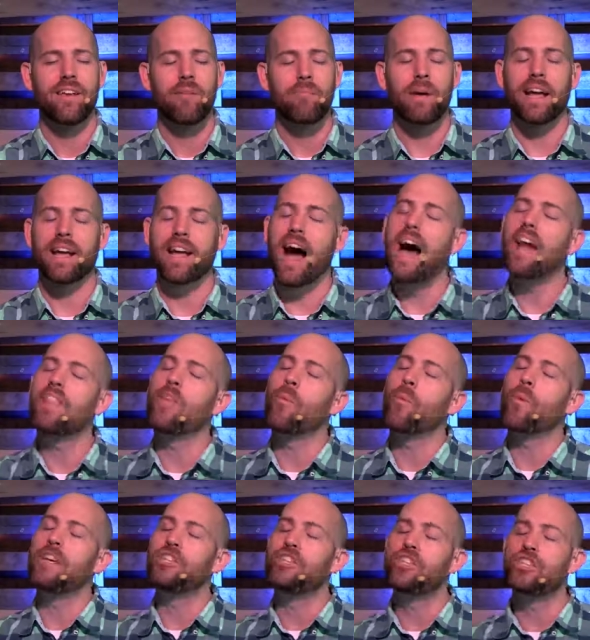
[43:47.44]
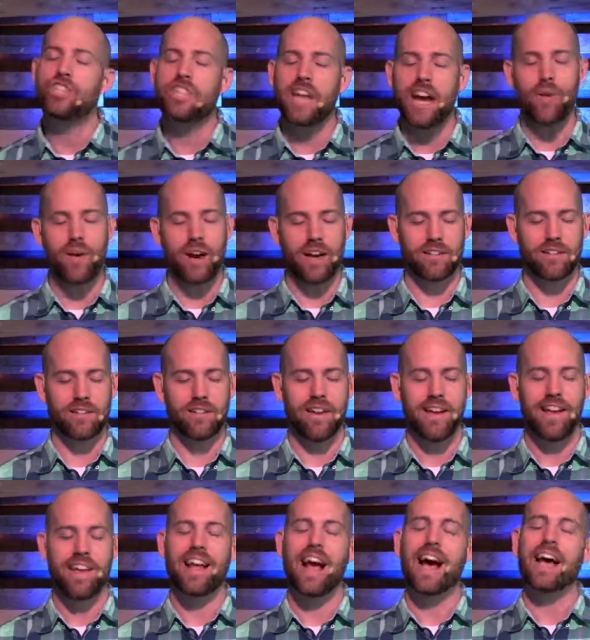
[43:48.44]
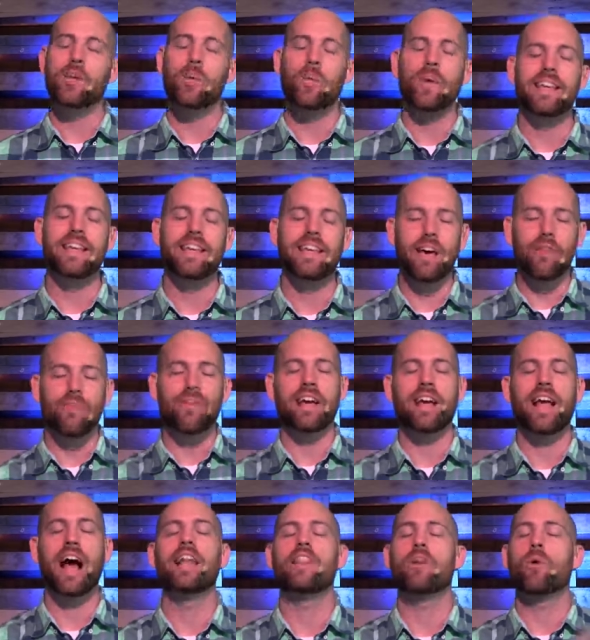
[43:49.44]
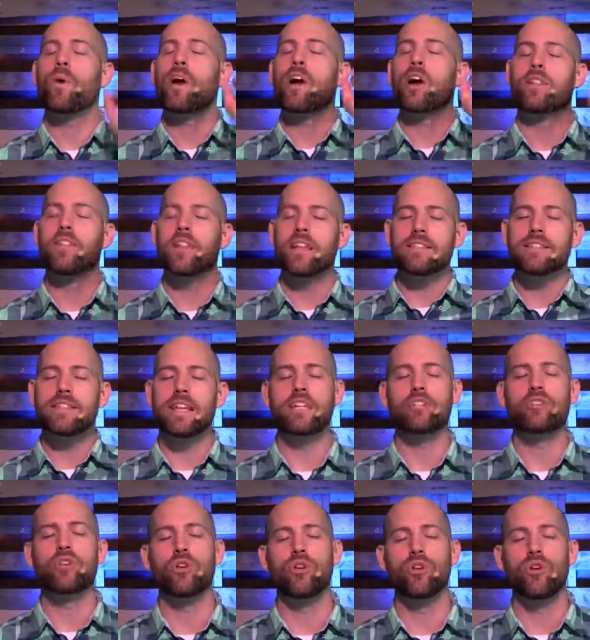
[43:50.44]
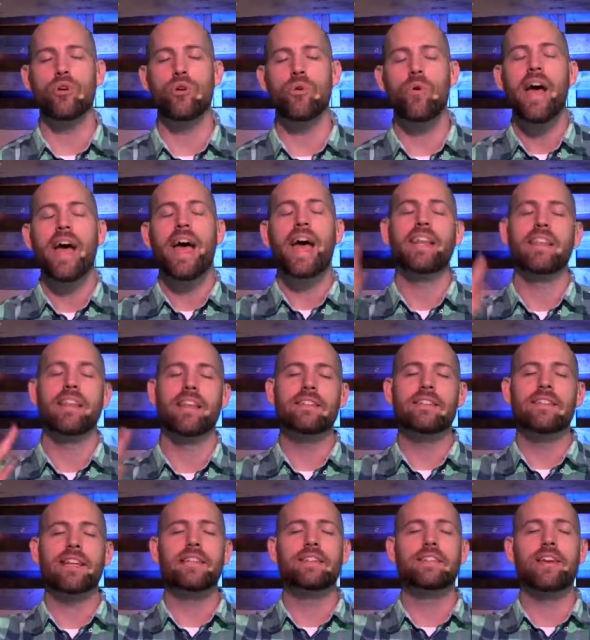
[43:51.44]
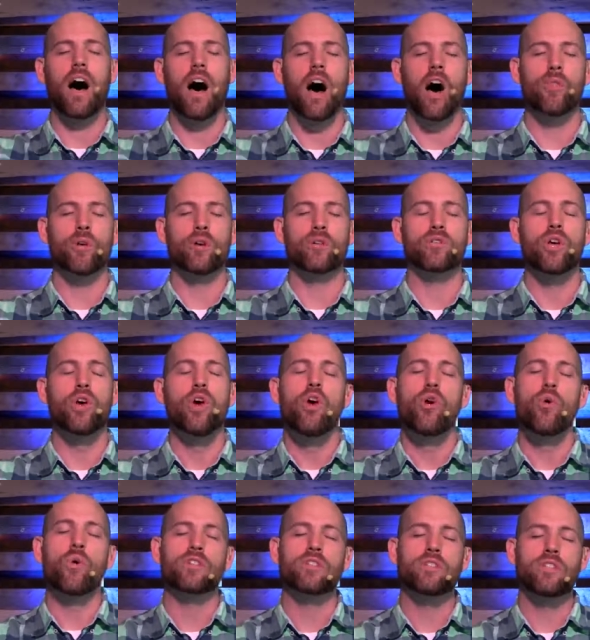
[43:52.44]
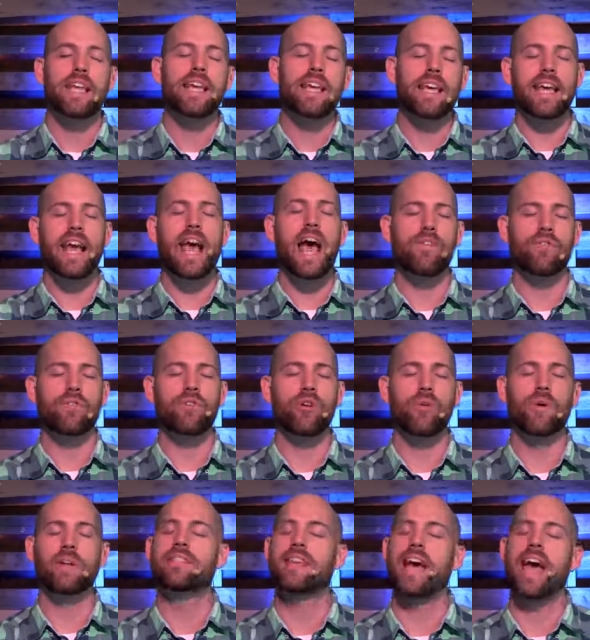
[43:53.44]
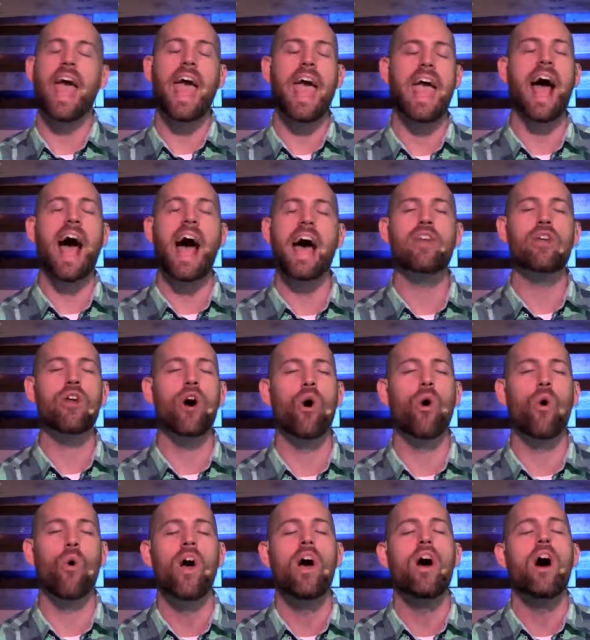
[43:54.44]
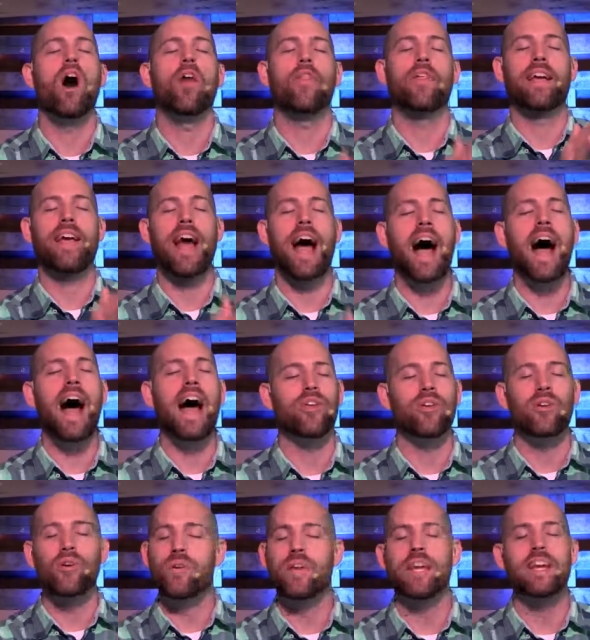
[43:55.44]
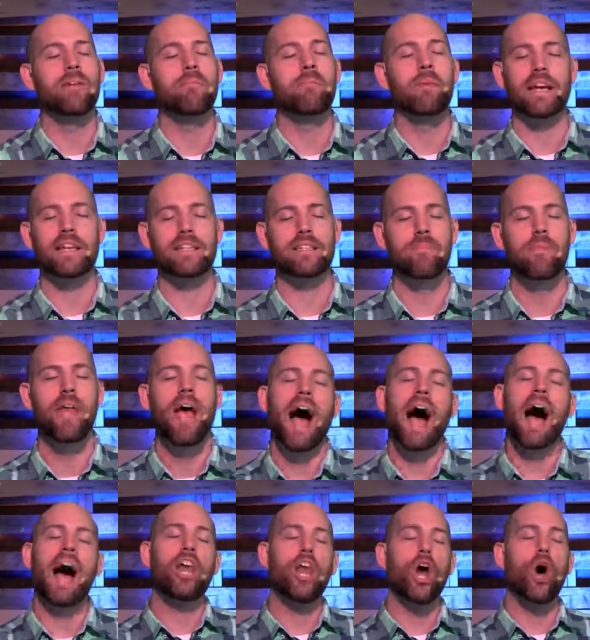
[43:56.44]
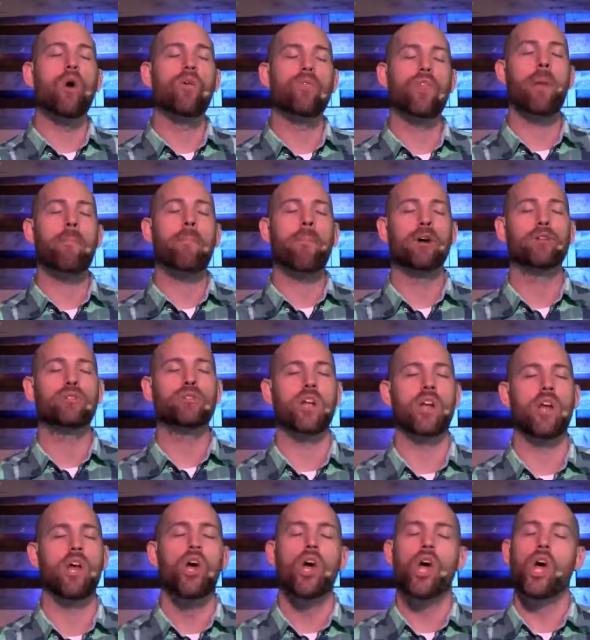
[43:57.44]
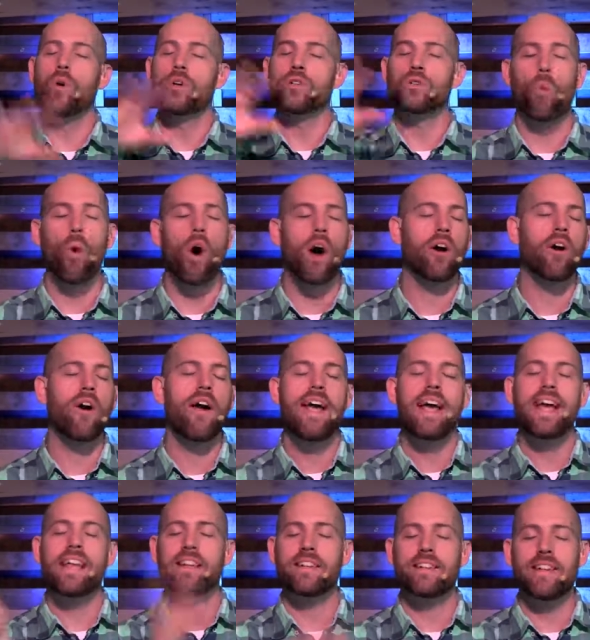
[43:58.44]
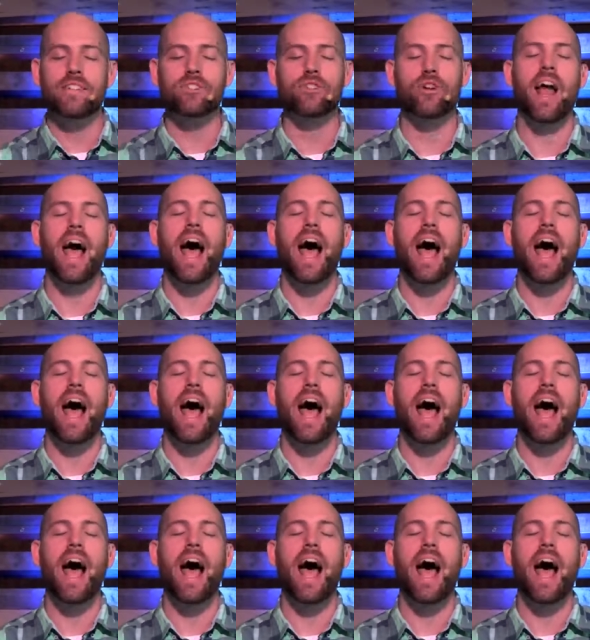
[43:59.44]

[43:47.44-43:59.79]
That God, that we share it, God, that we give it, God, that we are listening to you and listening to others who are seeking after you and say, Hey, I know of the guy you need to meet. I know of that person who is water in the desert.